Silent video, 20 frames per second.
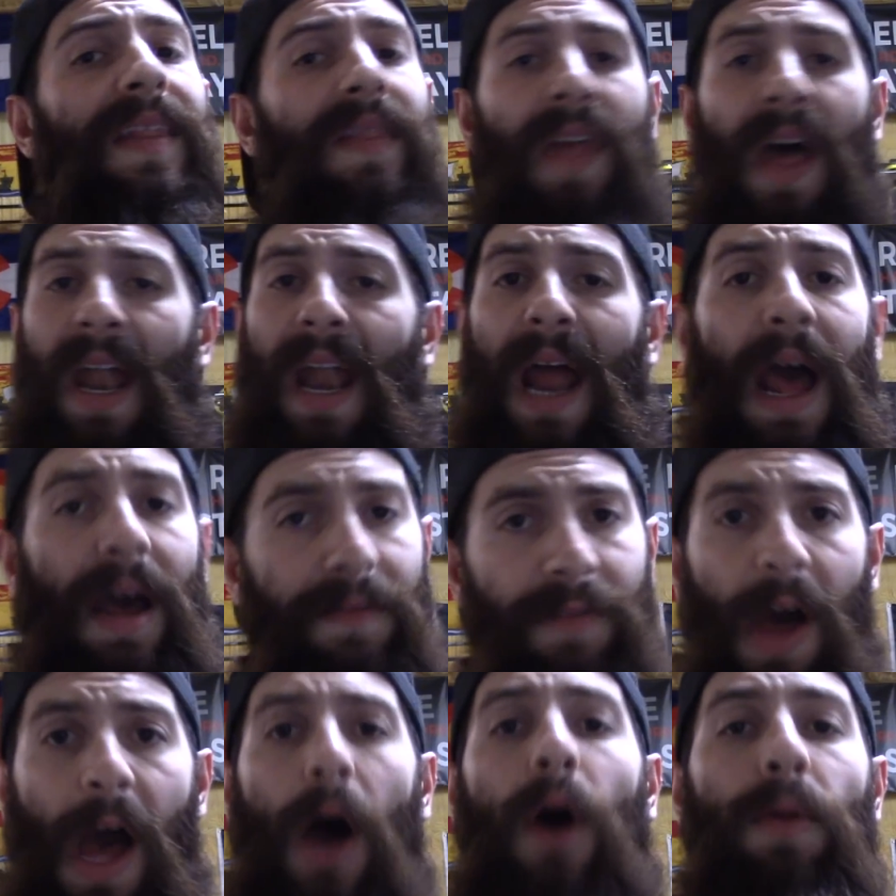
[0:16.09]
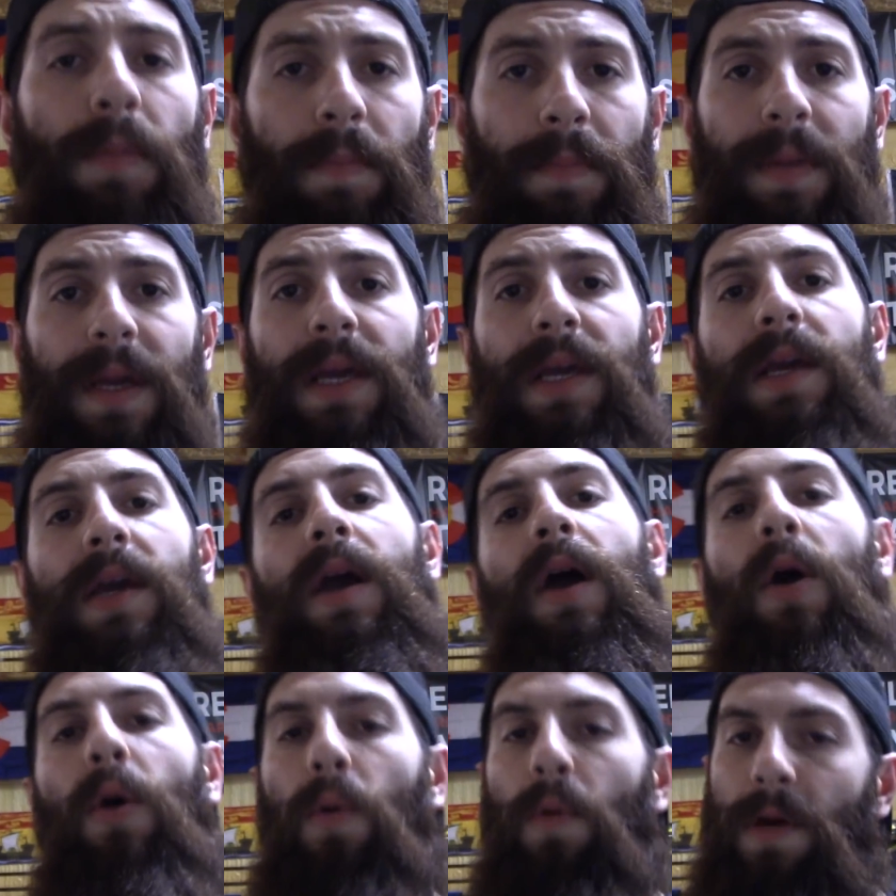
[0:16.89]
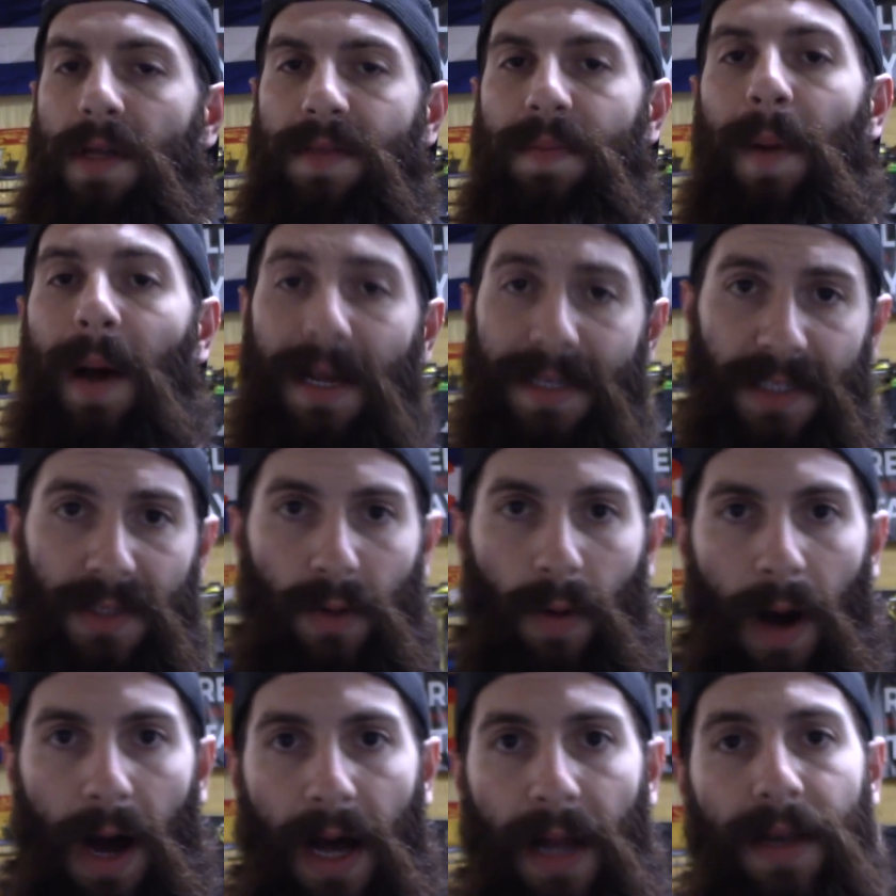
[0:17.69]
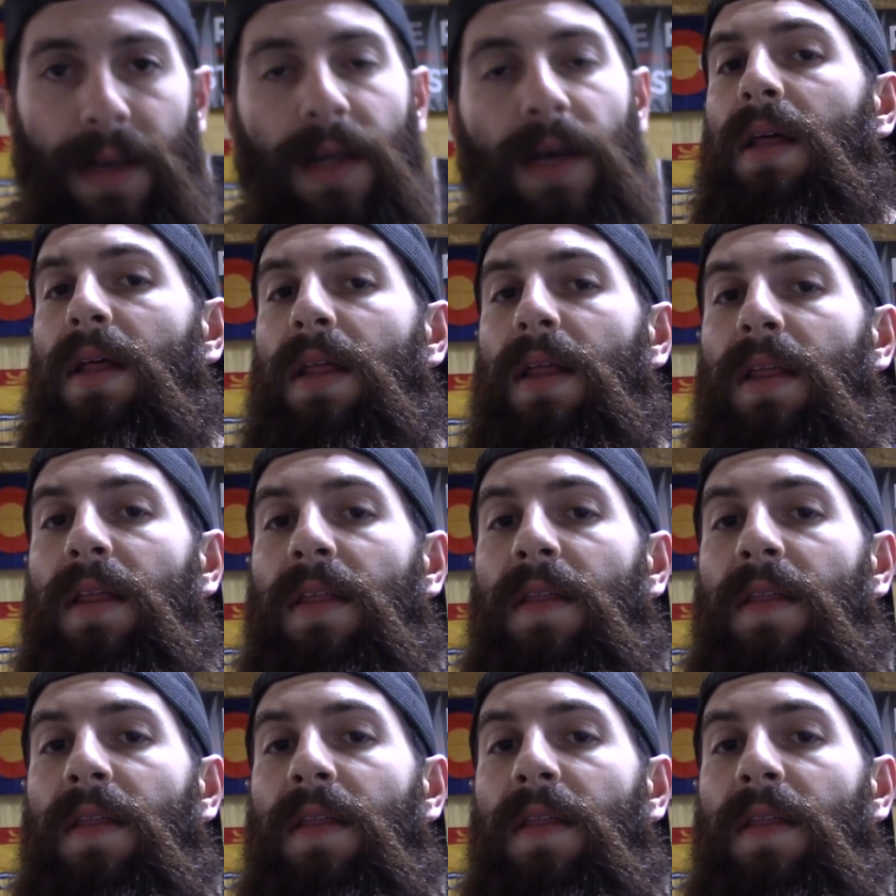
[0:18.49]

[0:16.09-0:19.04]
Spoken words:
that have helped me with my squat.